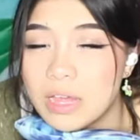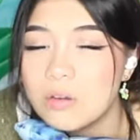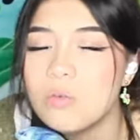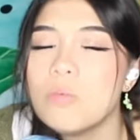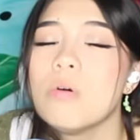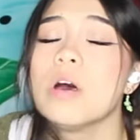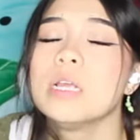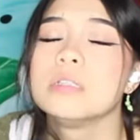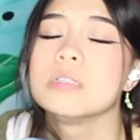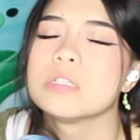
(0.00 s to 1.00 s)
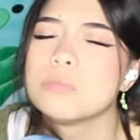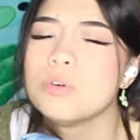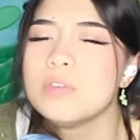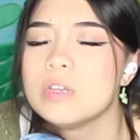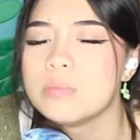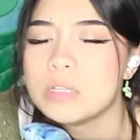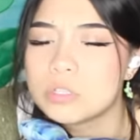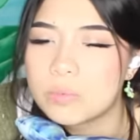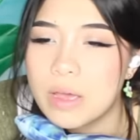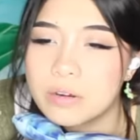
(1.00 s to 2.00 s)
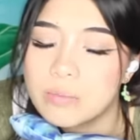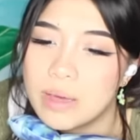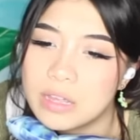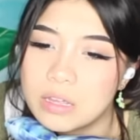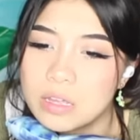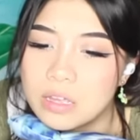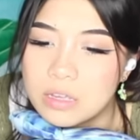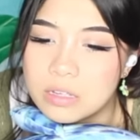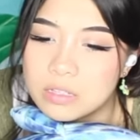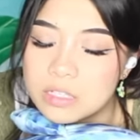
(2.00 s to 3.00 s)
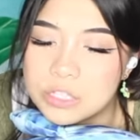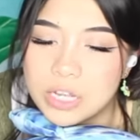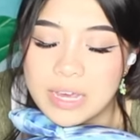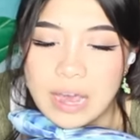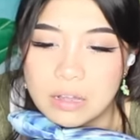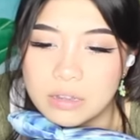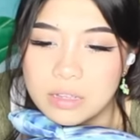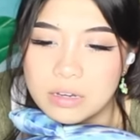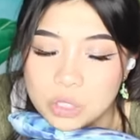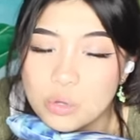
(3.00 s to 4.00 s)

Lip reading: I don't want this movie to be surrounded by DJ Khaled.